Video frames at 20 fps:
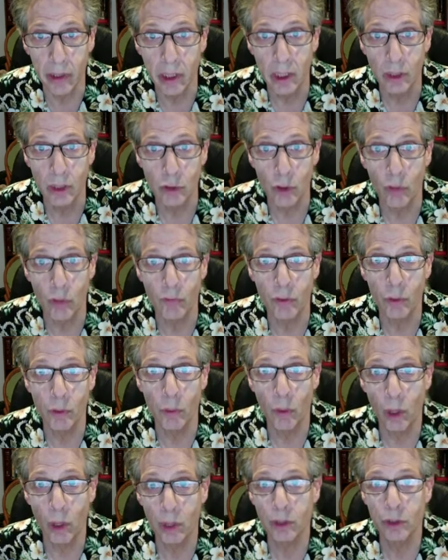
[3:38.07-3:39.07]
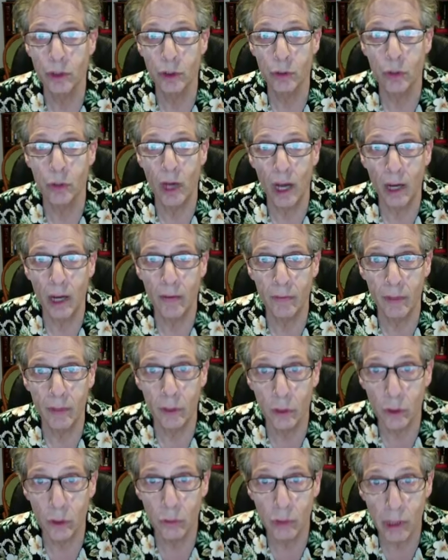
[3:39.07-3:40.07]
So if you want to have a
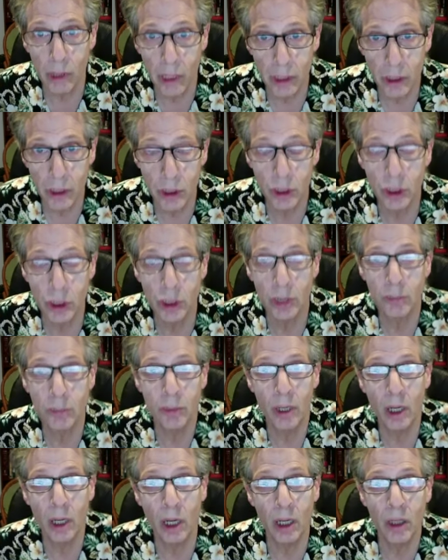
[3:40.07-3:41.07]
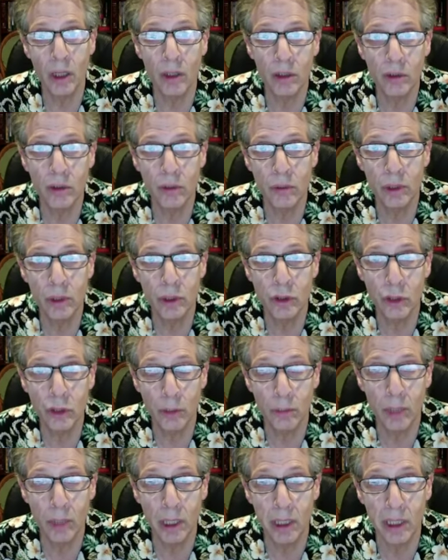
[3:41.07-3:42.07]
good relationship uh, with
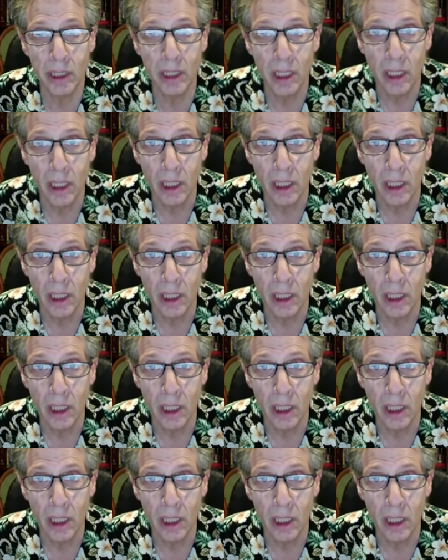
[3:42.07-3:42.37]
somebody,